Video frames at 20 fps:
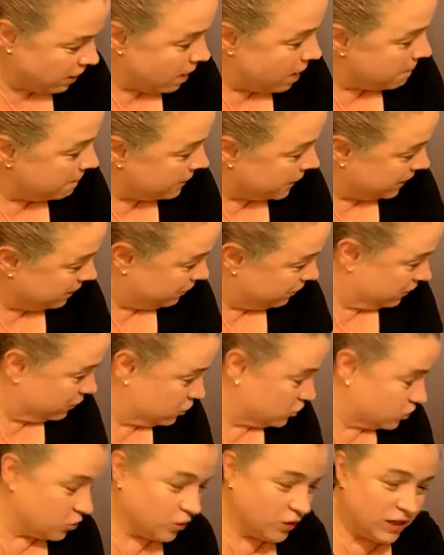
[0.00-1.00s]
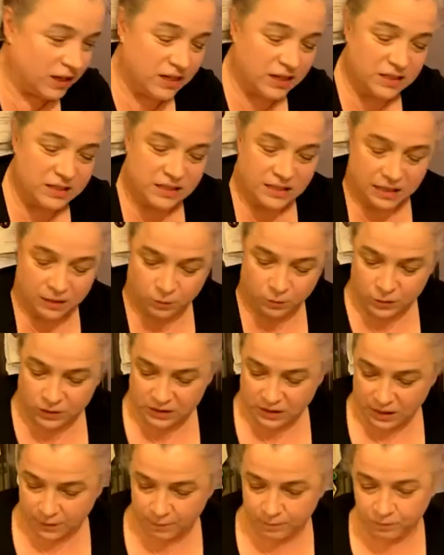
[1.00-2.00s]
My favorite story is it was
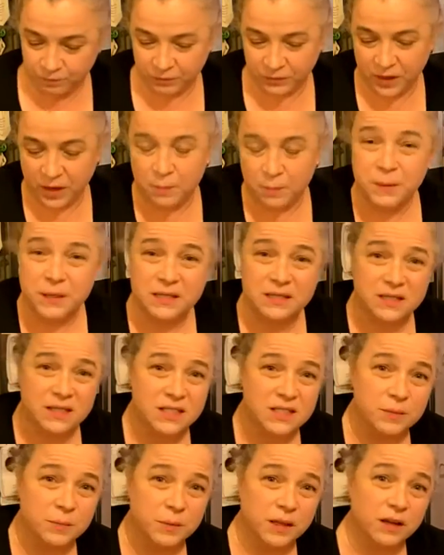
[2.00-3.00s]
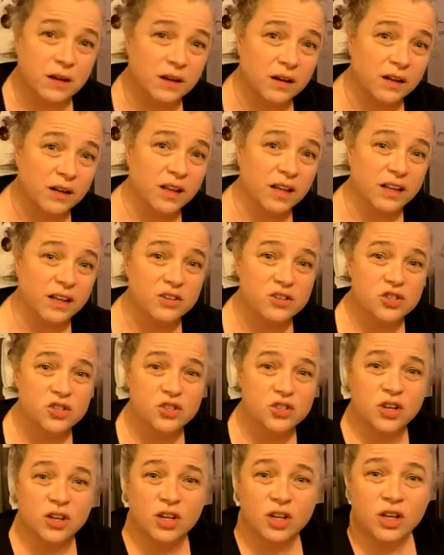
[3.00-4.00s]
a businessman on a lunch
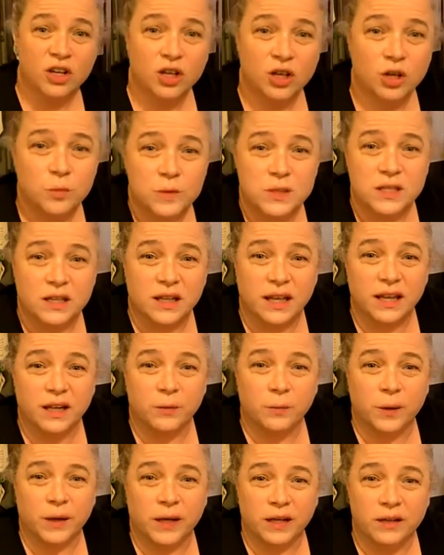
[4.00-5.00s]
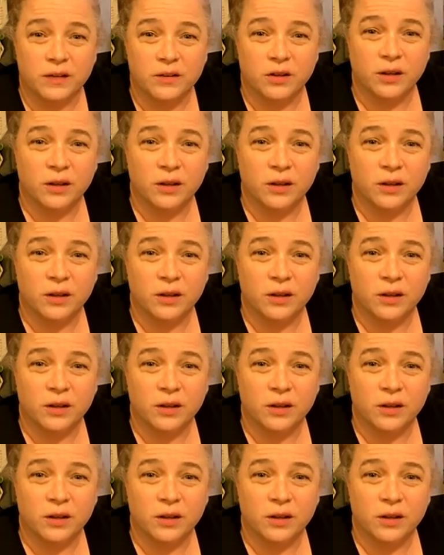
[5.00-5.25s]
who was a lightweight